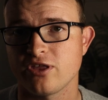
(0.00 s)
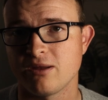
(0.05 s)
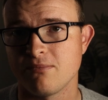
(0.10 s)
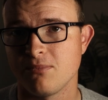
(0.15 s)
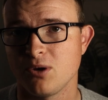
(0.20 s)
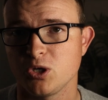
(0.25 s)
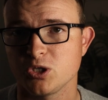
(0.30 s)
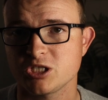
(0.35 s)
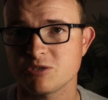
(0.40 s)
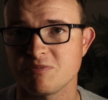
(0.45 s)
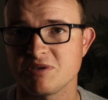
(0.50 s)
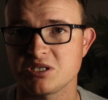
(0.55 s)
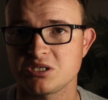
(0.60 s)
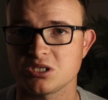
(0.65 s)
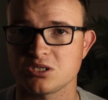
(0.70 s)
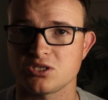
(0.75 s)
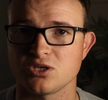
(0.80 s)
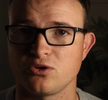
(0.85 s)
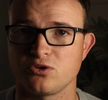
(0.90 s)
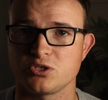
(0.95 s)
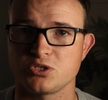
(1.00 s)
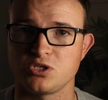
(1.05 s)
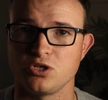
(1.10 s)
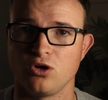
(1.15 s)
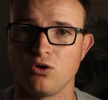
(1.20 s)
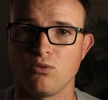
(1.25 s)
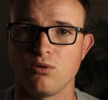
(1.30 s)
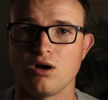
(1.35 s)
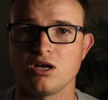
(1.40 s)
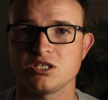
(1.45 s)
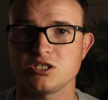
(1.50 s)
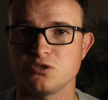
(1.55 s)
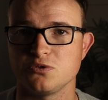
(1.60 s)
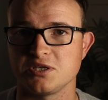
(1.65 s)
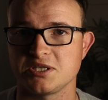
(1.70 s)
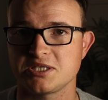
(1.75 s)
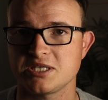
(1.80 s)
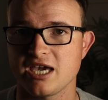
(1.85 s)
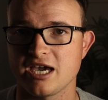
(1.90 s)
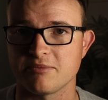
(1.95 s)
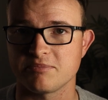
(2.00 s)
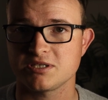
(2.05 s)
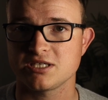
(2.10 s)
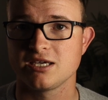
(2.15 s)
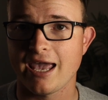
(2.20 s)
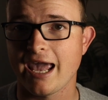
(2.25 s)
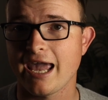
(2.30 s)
that most business owners don't want to accept.